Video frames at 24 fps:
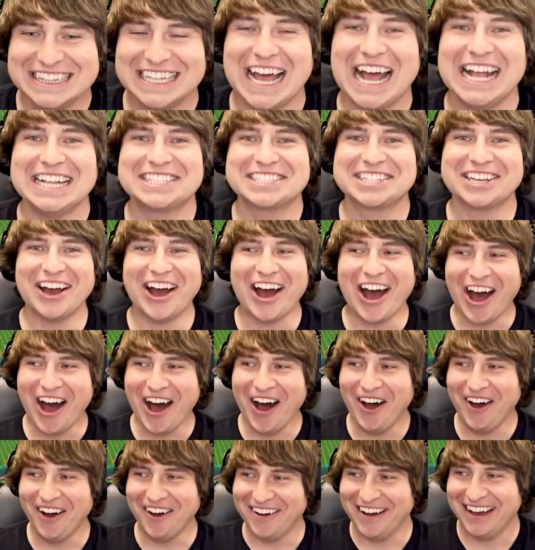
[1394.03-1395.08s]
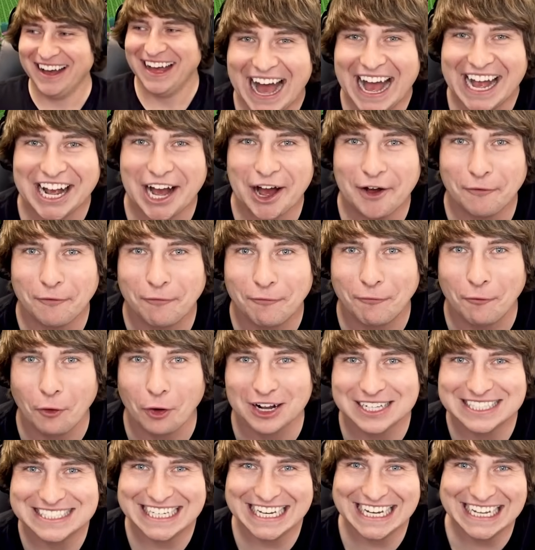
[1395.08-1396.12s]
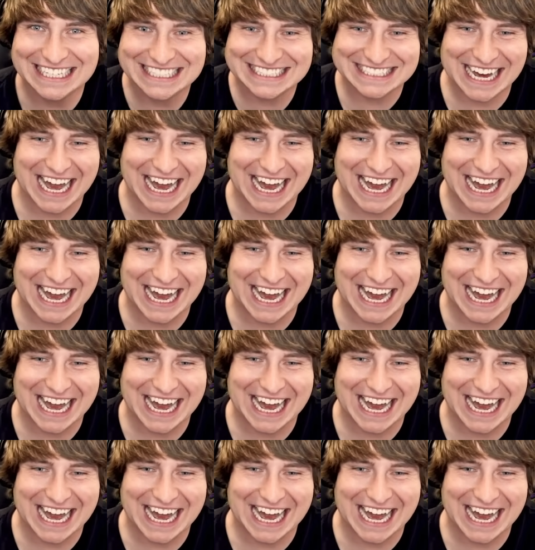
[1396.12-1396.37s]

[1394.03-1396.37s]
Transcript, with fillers: Let's go! I got fourteen